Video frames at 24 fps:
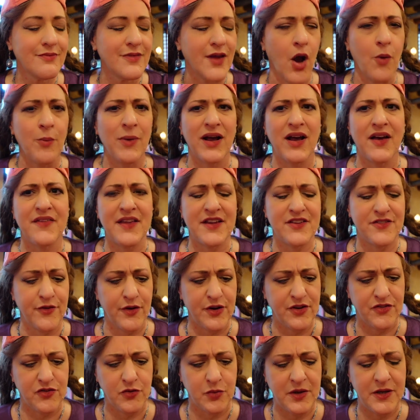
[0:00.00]
Oh my god, that's
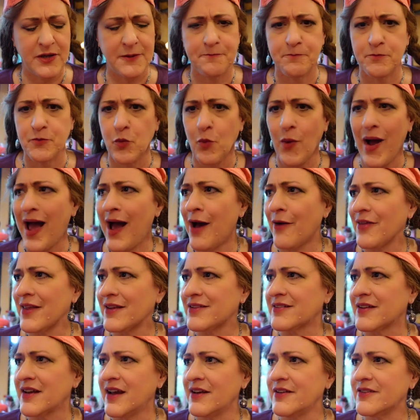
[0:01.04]
very sweet. Wow,
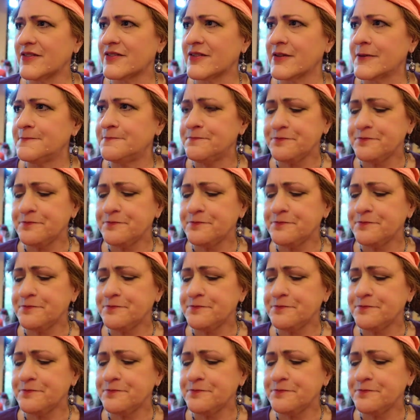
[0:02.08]
that's nice.